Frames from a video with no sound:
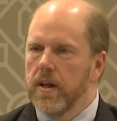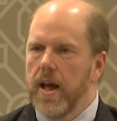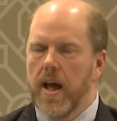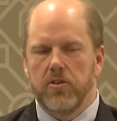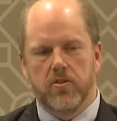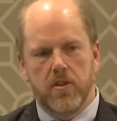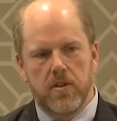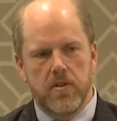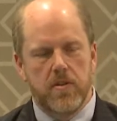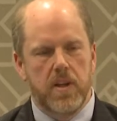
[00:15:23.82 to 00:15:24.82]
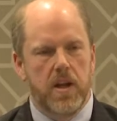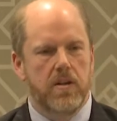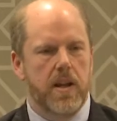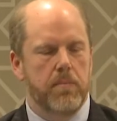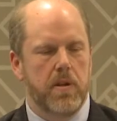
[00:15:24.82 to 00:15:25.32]
as uh, the uh,
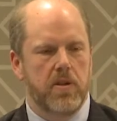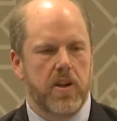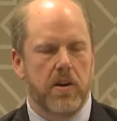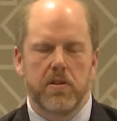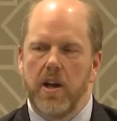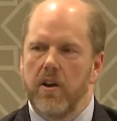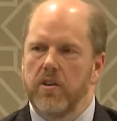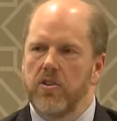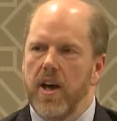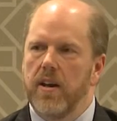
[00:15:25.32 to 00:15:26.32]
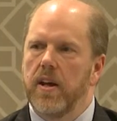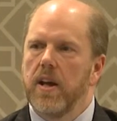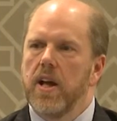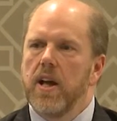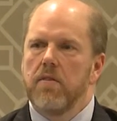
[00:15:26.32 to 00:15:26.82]
Deputy Secretary said,
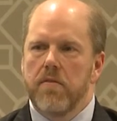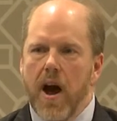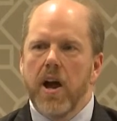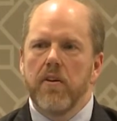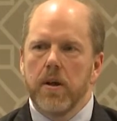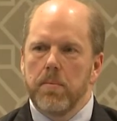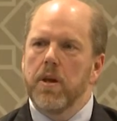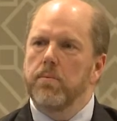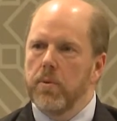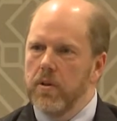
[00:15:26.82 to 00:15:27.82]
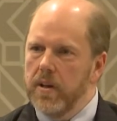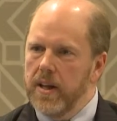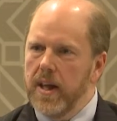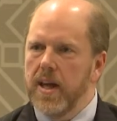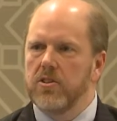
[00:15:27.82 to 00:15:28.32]
firing people in
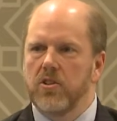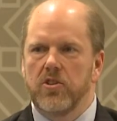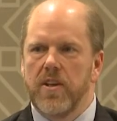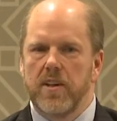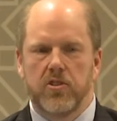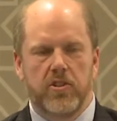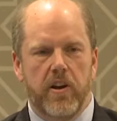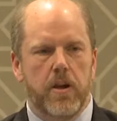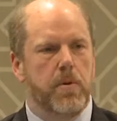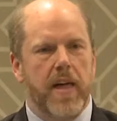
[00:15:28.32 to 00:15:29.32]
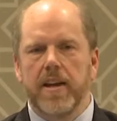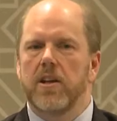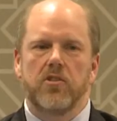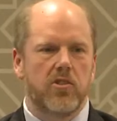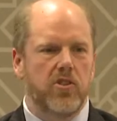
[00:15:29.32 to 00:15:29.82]
cases is necessary, but that
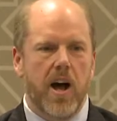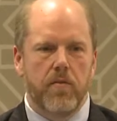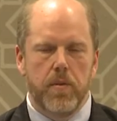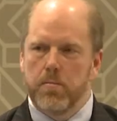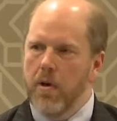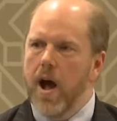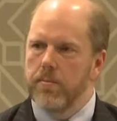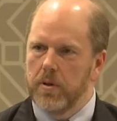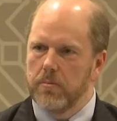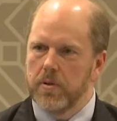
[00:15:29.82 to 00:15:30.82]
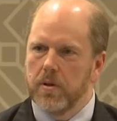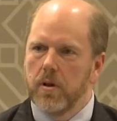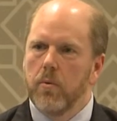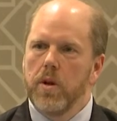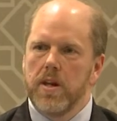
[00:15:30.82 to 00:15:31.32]
doesn't solve the problem.
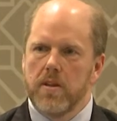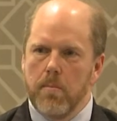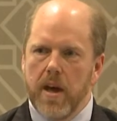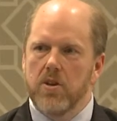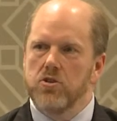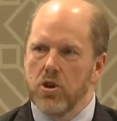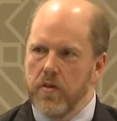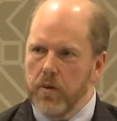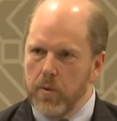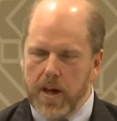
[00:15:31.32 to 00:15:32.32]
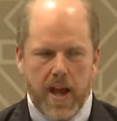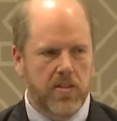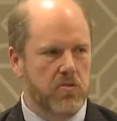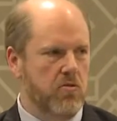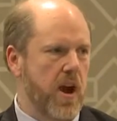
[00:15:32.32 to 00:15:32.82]
We need to make sure that we get
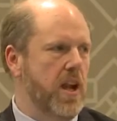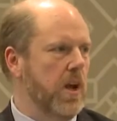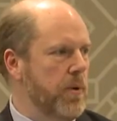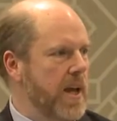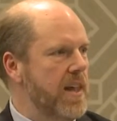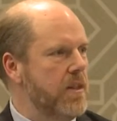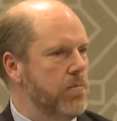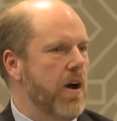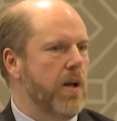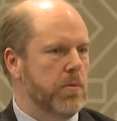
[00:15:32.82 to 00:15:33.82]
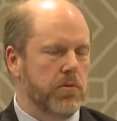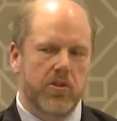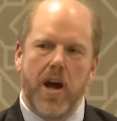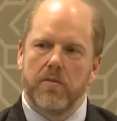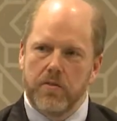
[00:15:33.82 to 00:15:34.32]
the training, we get the problem
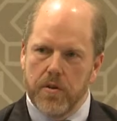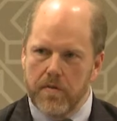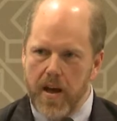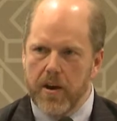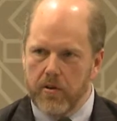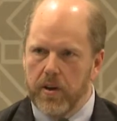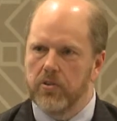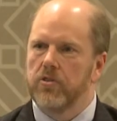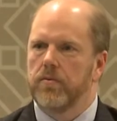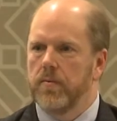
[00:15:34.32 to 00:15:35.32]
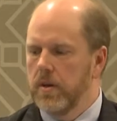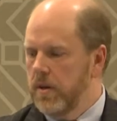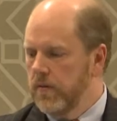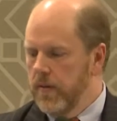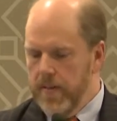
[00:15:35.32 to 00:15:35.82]
solved for the veterans.
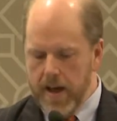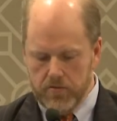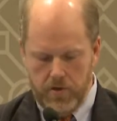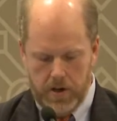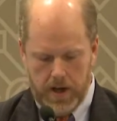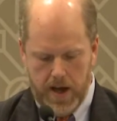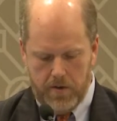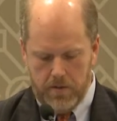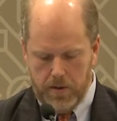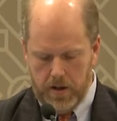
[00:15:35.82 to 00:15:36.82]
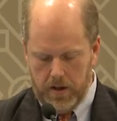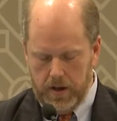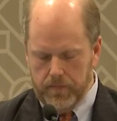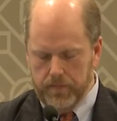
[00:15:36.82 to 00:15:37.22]
That's real accountability.